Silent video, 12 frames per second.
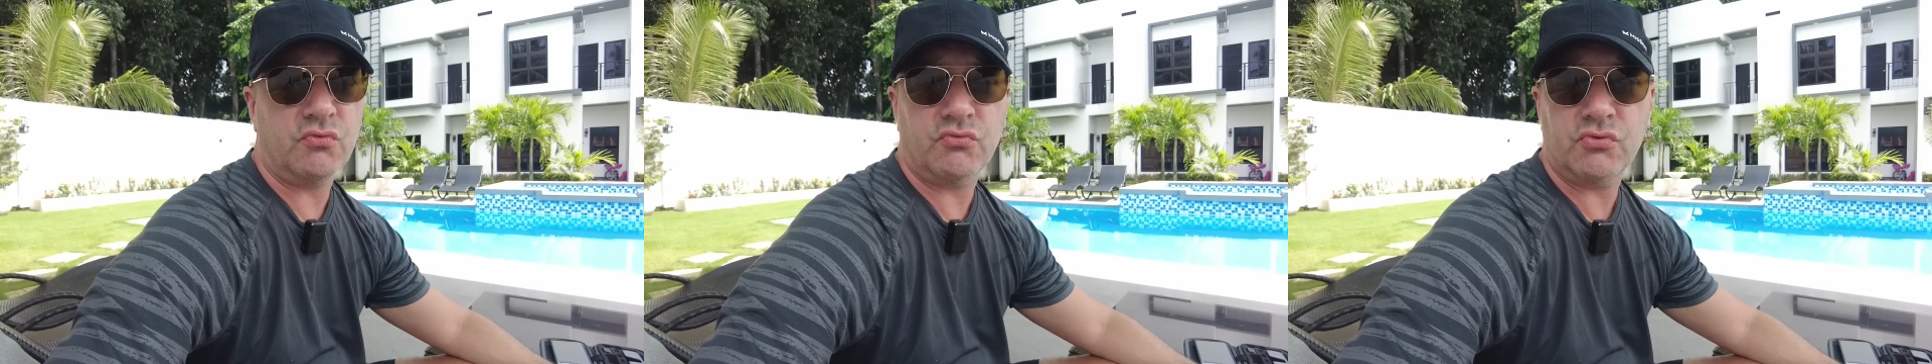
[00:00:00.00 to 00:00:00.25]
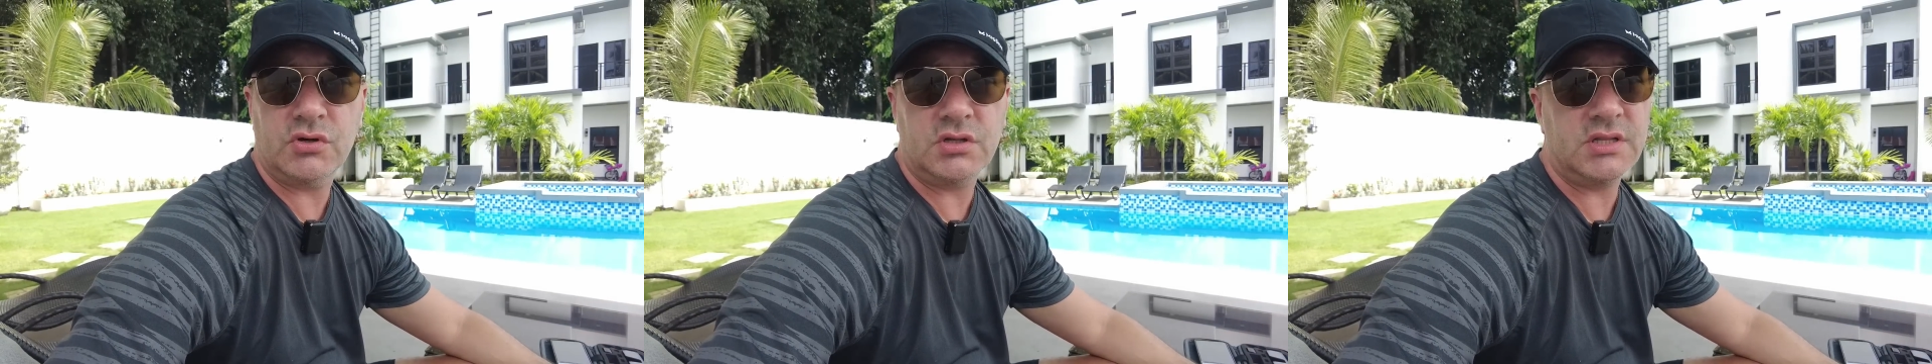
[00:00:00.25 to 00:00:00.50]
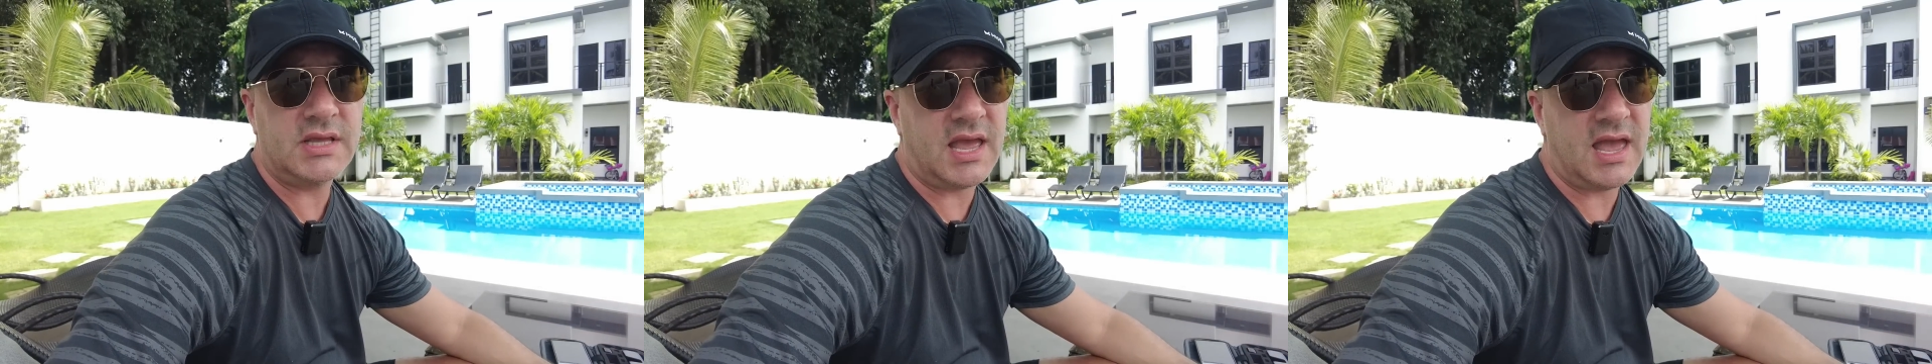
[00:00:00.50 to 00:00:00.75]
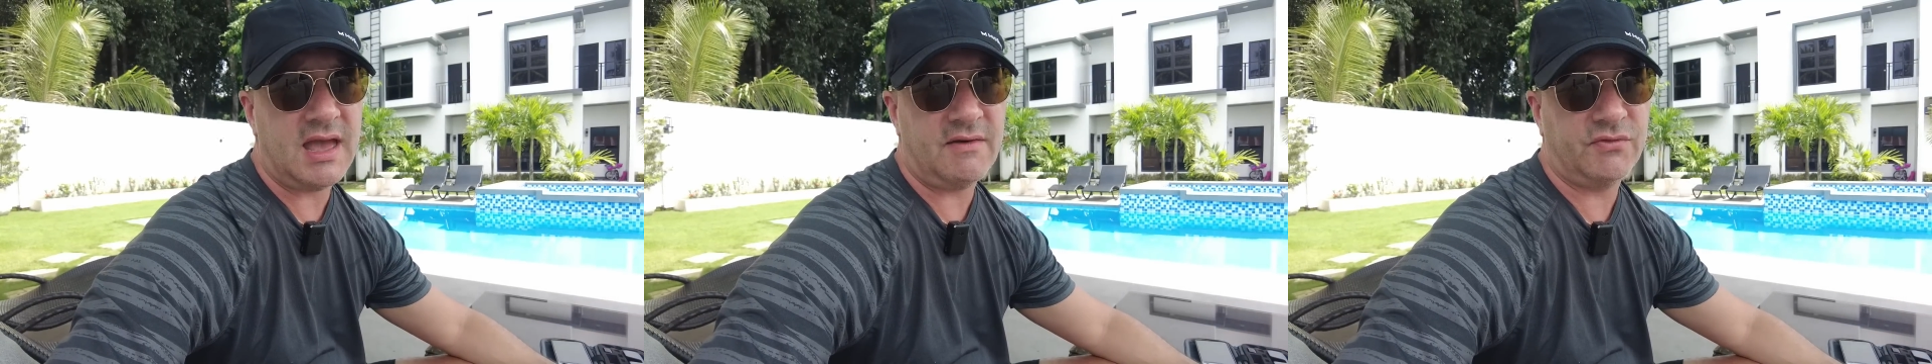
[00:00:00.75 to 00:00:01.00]
really
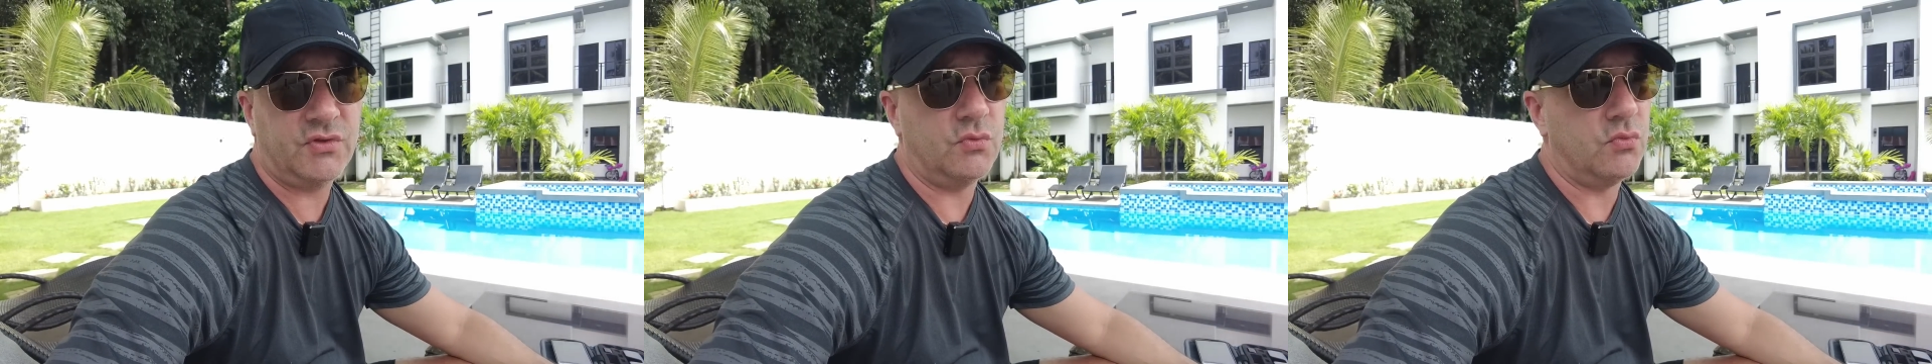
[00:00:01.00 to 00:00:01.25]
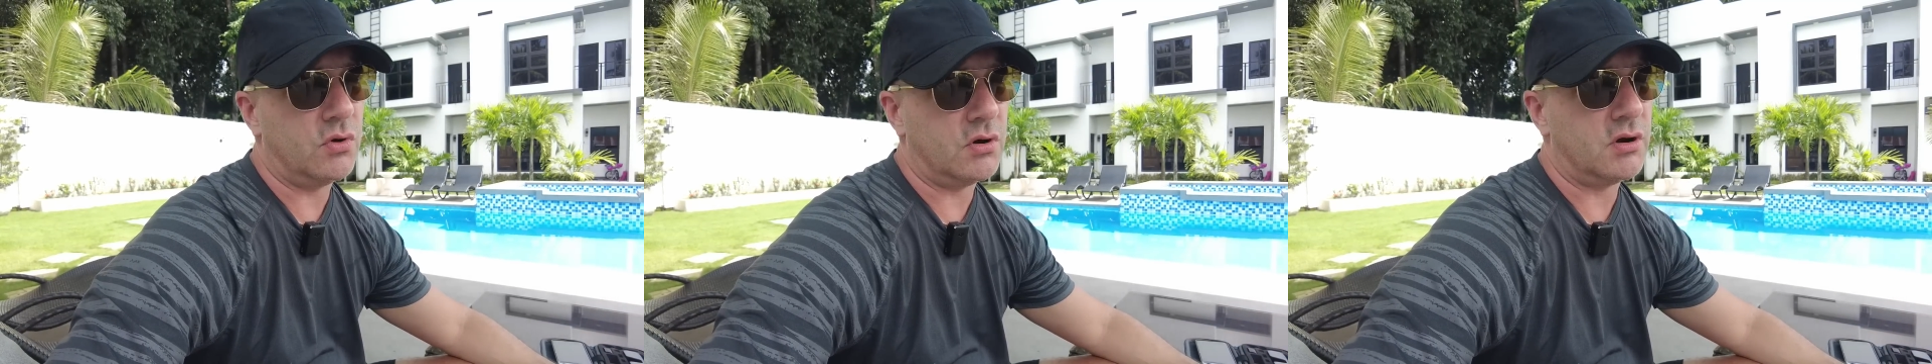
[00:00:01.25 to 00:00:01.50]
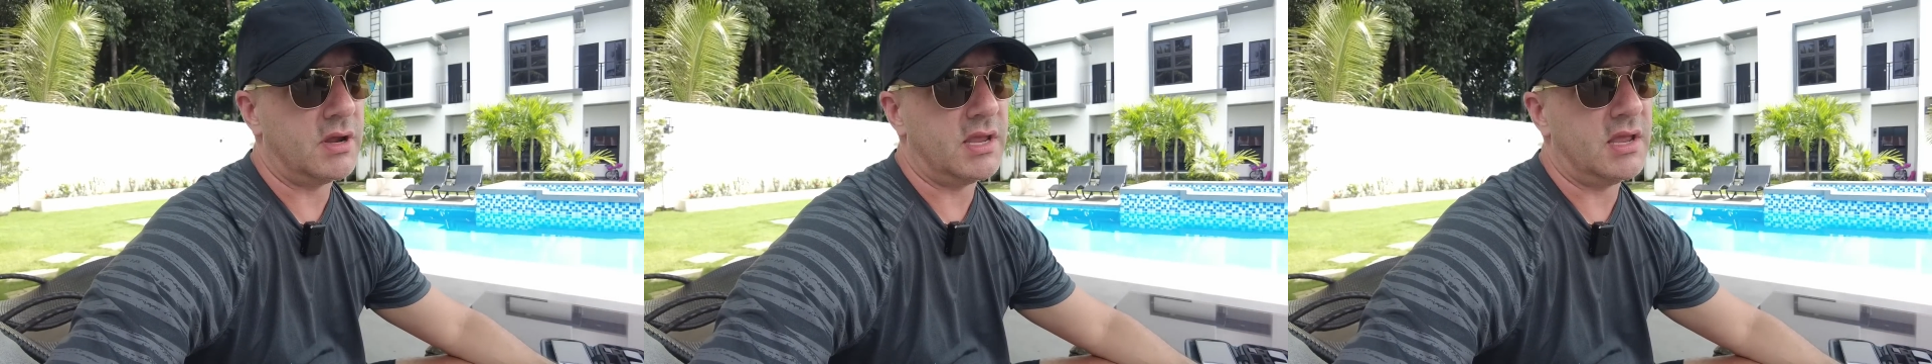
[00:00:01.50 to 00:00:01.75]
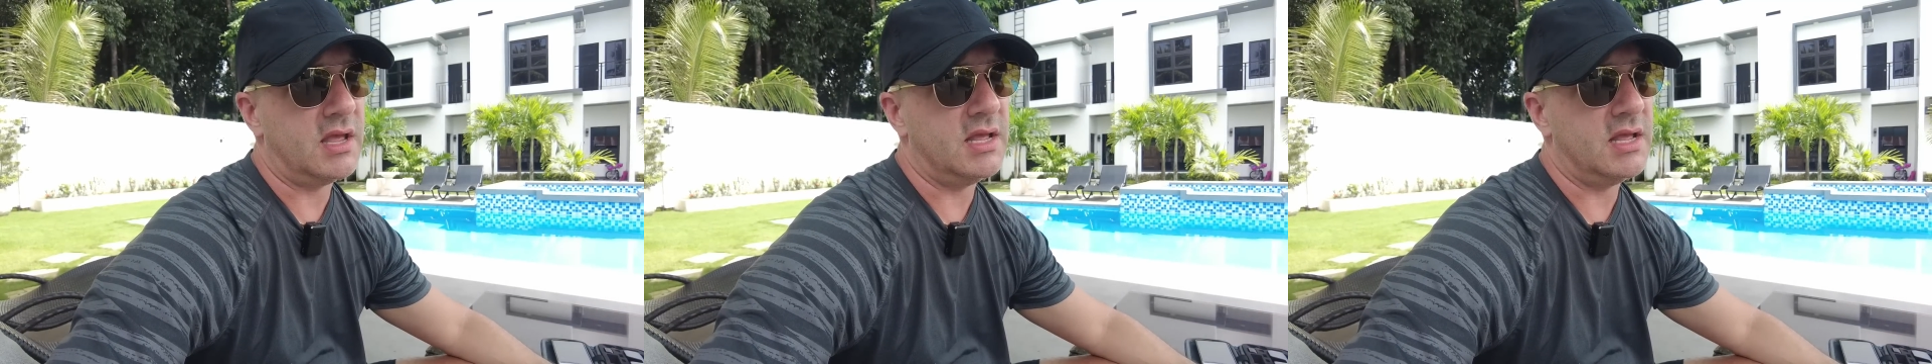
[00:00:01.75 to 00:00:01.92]
have to worry.